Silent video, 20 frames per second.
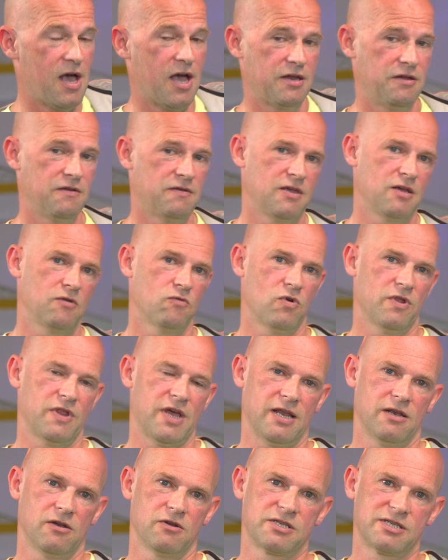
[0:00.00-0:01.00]
And you think what
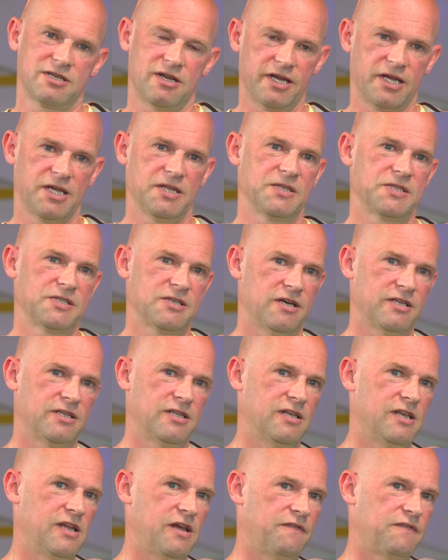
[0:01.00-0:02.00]
that looks like inside
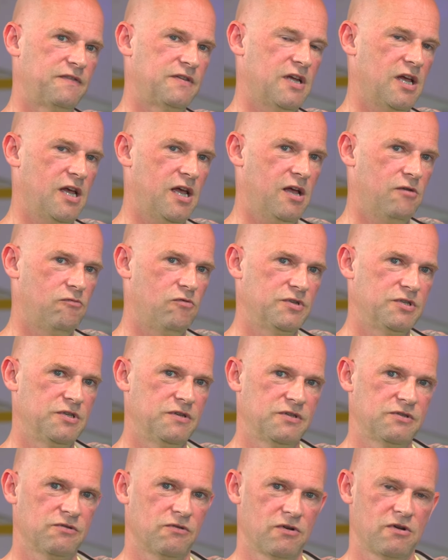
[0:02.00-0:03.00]
the lift. Once
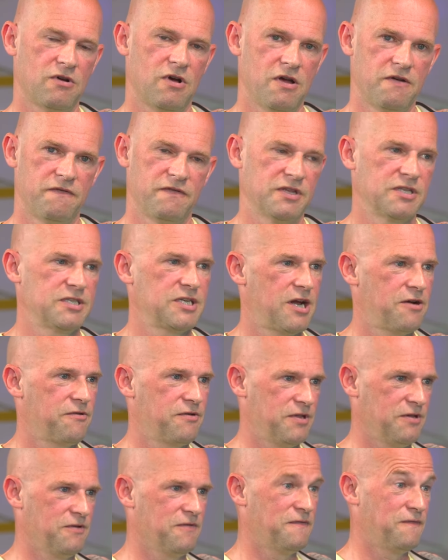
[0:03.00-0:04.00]
you sort of got over the
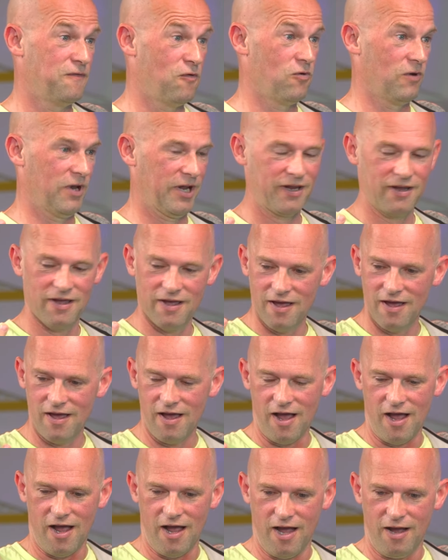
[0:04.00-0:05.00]
terror that you're falling,
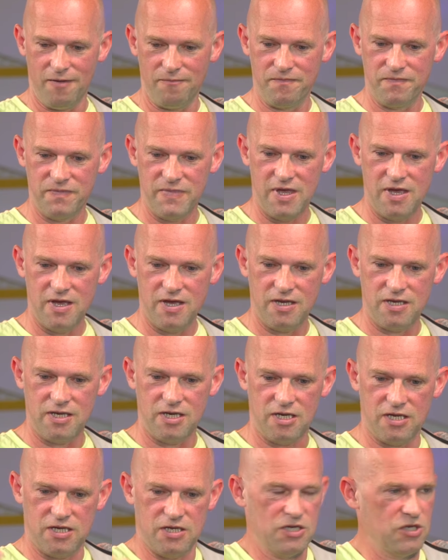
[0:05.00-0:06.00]

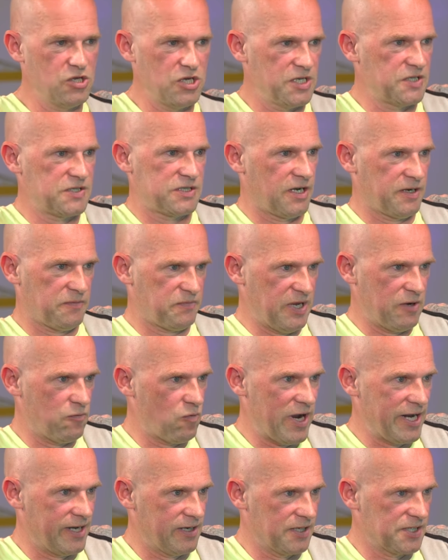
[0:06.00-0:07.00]
it's like being
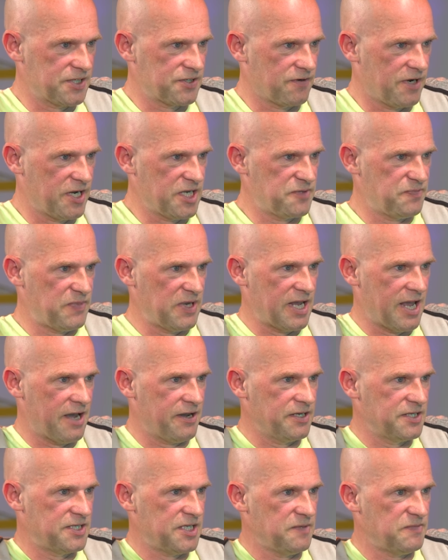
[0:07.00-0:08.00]
weightless, right? It's being
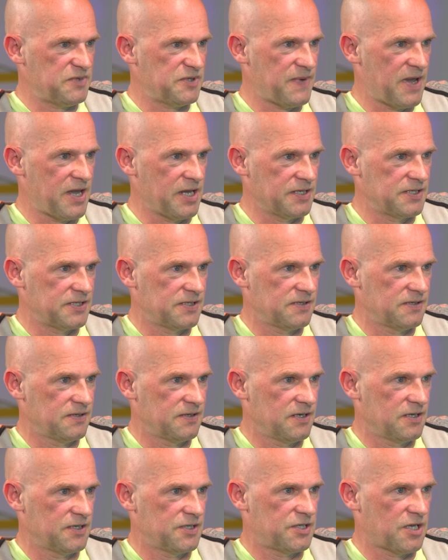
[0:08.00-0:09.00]
out in deep space.
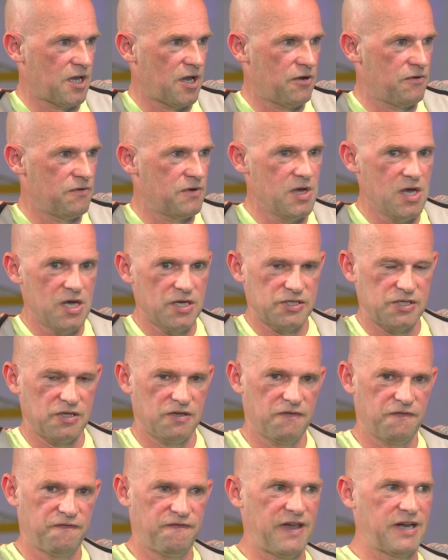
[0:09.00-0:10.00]
So
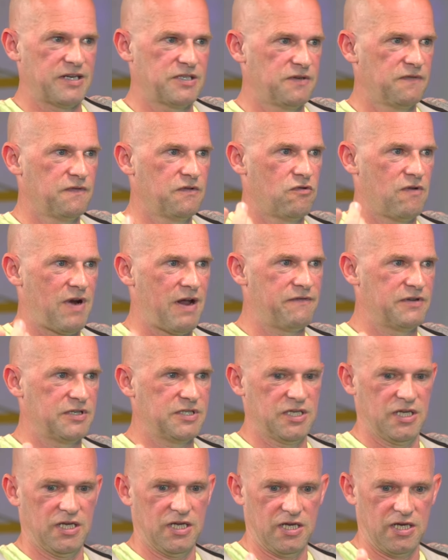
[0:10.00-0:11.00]
the effect of
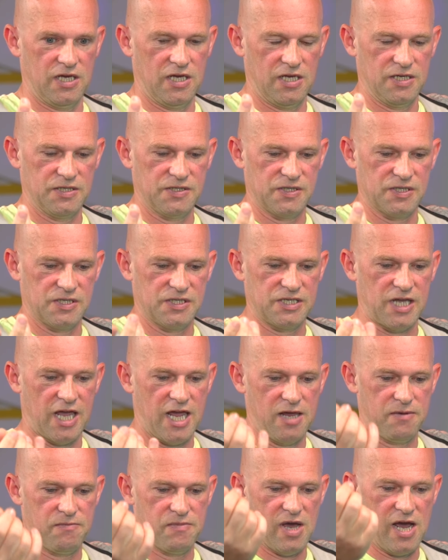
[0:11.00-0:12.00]
gravity is the
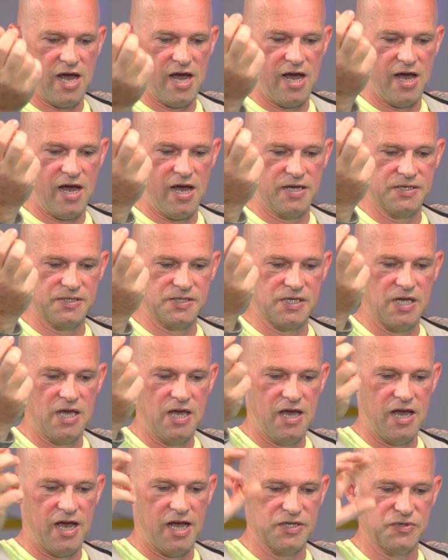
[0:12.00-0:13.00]
same as
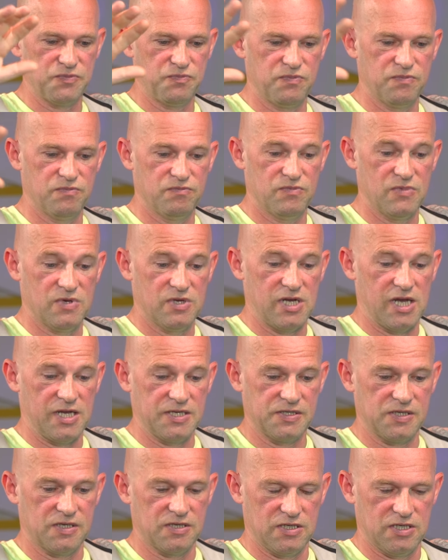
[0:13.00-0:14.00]

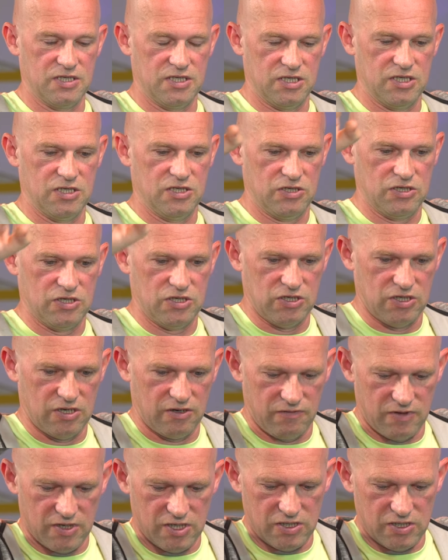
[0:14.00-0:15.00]
you know,